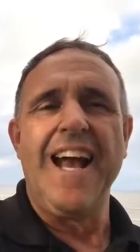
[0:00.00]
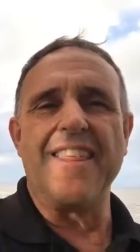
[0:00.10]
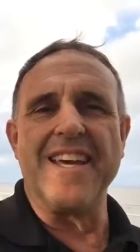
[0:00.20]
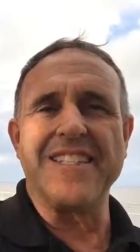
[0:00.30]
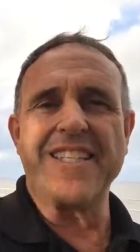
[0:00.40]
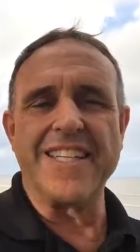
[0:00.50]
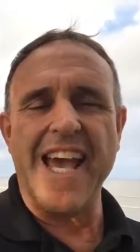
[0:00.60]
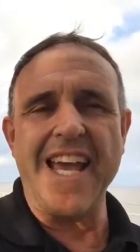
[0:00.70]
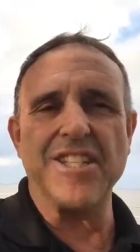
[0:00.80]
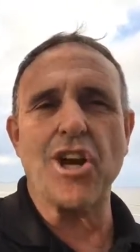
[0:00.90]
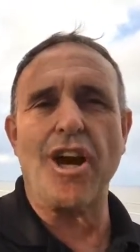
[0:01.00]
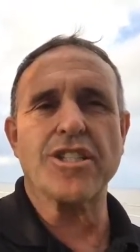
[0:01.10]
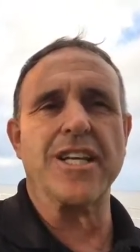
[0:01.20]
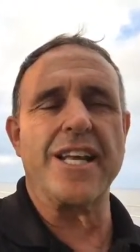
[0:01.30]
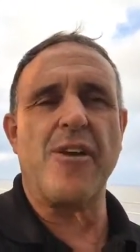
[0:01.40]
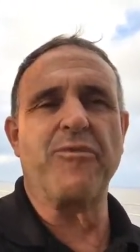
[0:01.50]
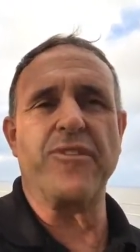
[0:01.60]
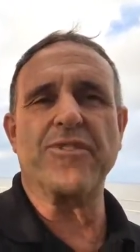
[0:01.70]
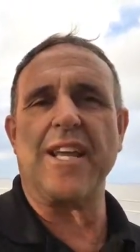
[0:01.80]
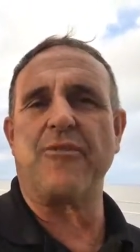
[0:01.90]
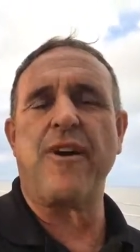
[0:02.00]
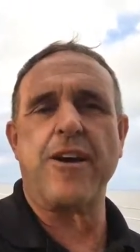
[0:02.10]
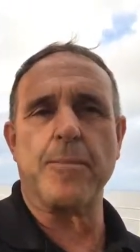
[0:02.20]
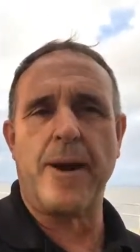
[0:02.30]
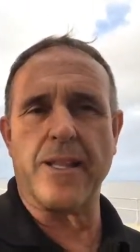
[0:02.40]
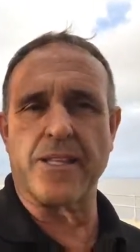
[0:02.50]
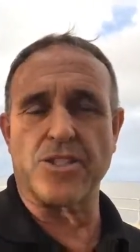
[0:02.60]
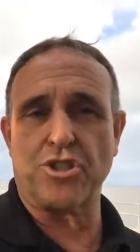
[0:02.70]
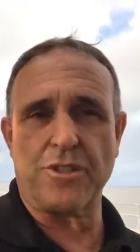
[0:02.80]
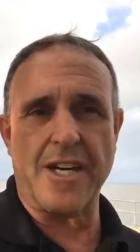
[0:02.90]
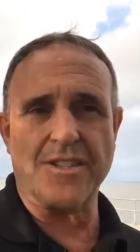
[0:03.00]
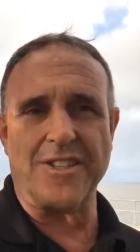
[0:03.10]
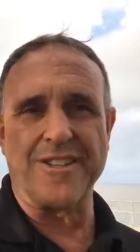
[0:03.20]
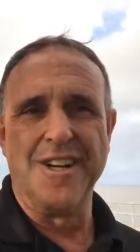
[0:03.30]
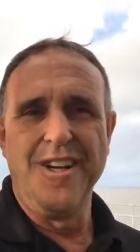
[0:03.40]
And then today, talk to an F 15 fighter pilot instructor